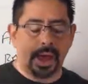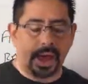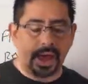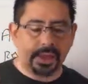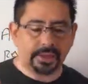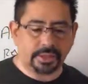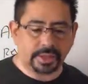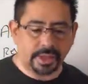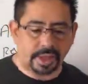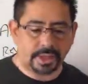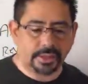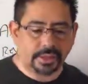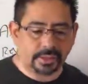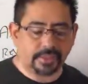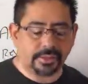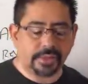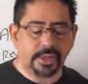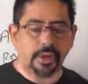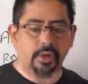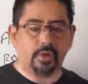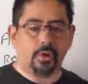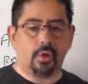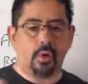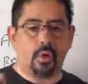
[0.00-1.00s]
At the end of
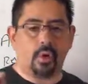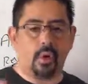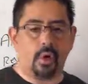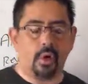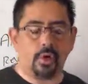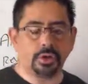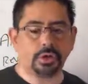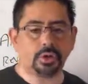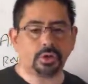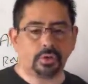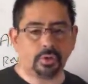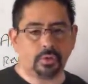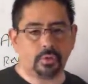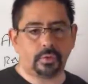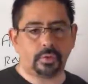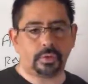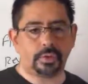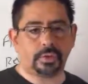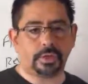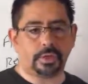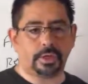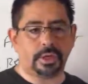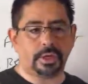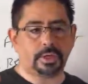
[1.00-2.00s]
the day, all you're
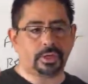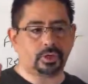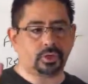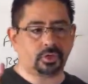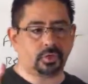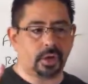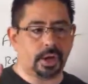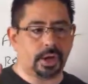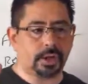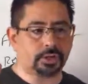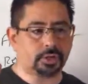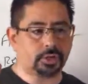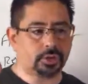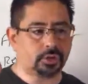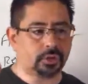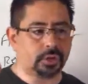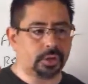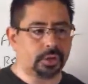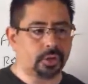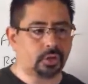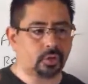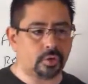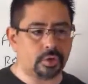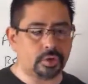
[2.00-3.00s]
doing is trying
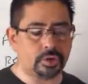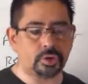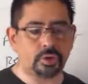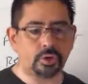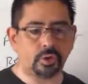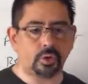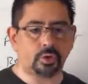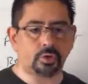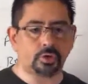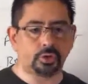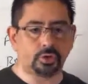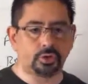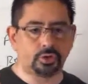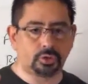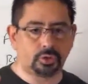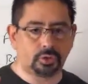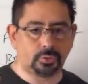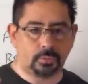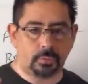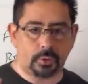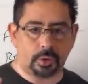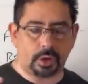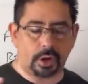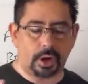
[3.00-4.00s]
to increase your
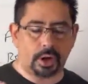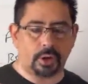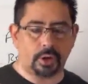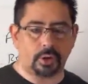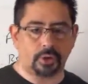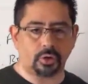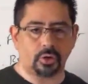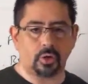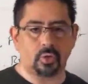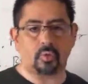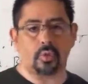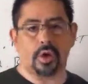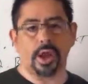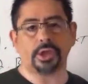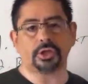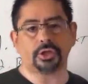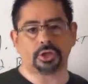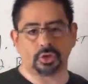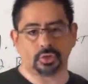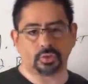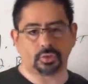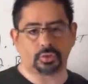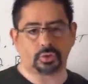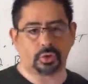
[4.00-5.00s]

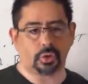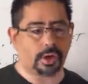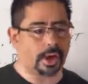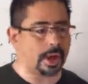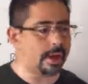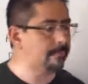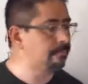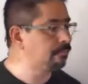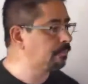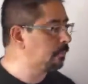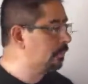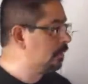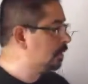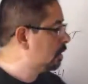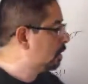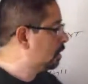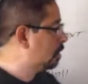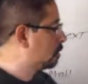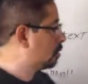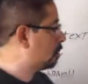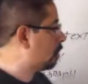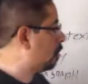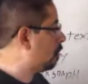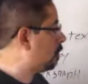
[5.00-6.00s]
rent juice, okay?
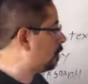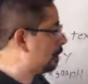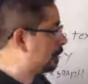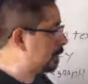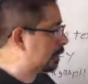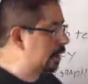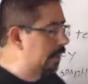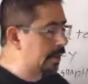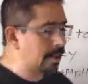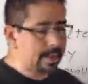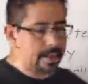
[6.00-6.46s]
So